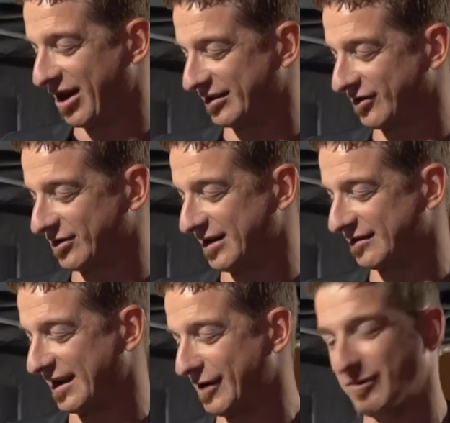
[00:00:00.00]
processor
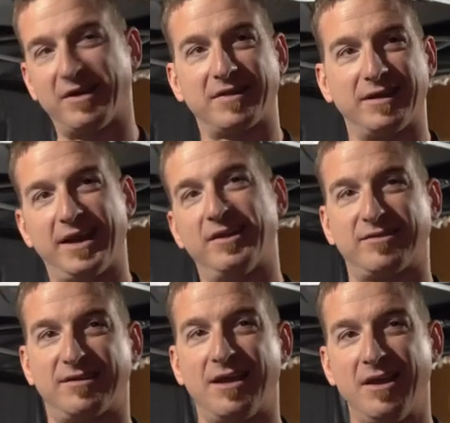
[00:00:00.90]
inside, we've got the
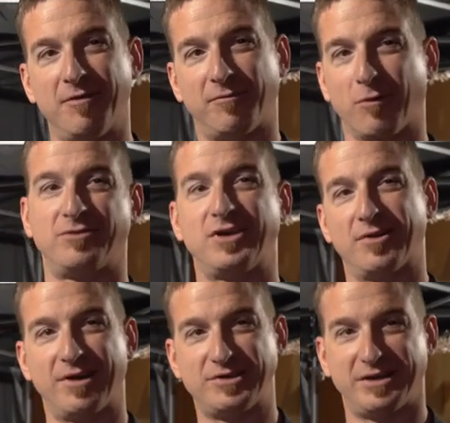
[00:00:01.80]
latest 4th
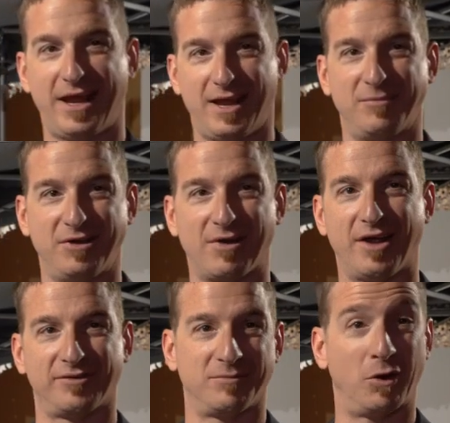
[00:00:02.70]
generation AMD
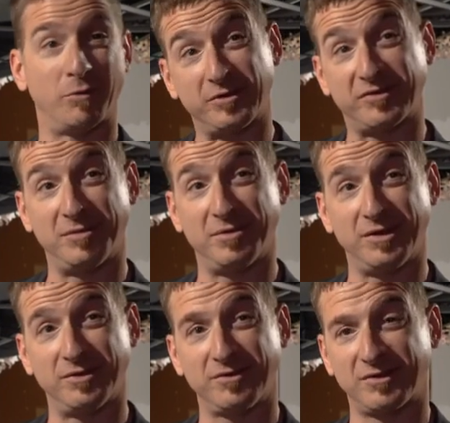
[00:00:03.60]
Ryzen mobile
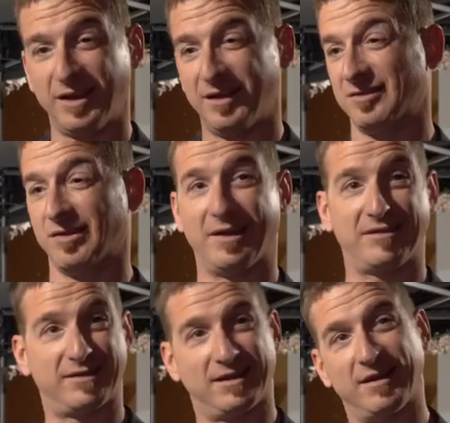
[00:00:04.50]
CPUs. So
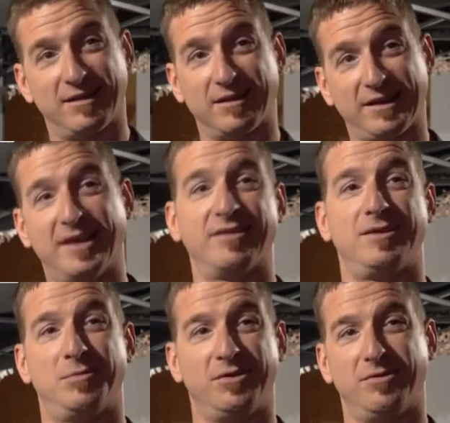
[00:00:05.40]
that's the latest
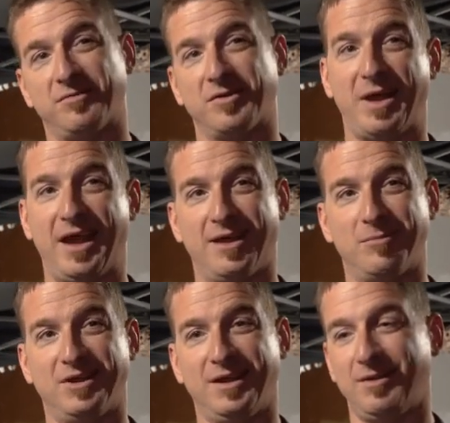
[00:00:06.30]
CPUs from
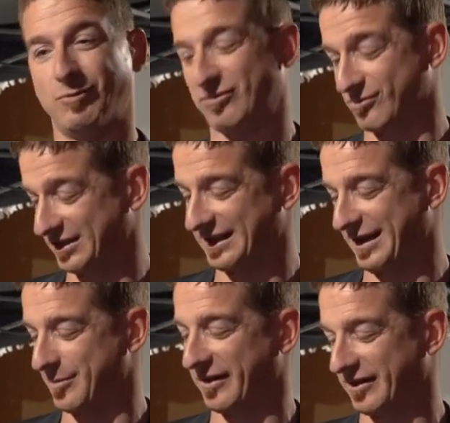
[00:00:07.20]
AMD. What's really
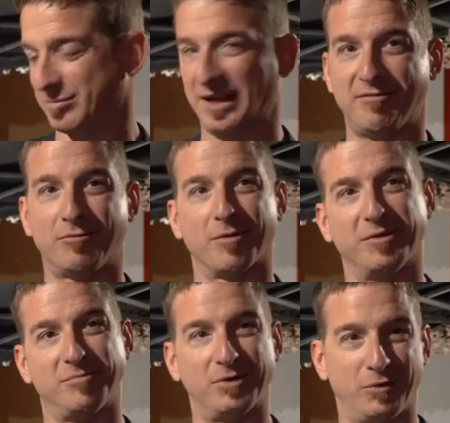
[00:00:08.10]
neat about this platform,
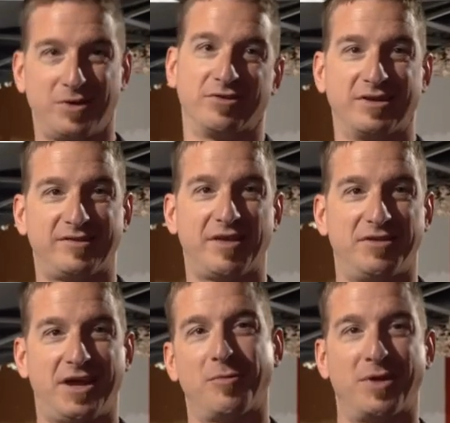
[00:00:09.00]
it's built using
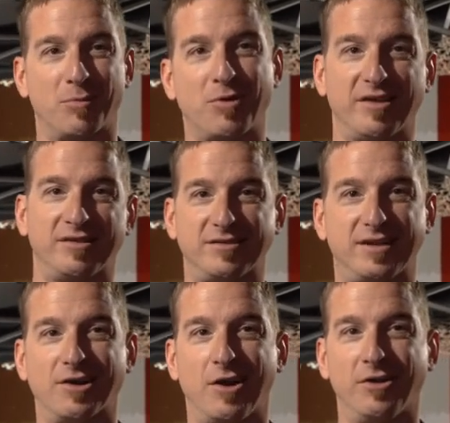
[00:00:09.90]
7nm process
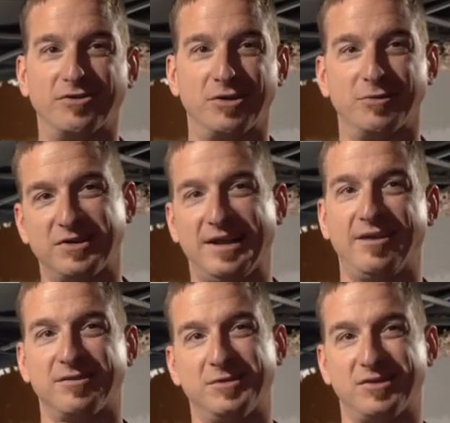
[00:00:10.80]
technology, which
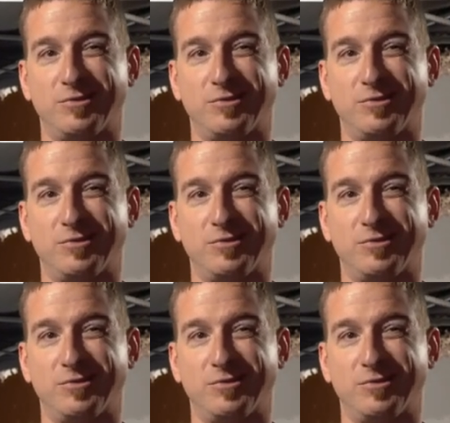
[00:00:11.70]
allows them to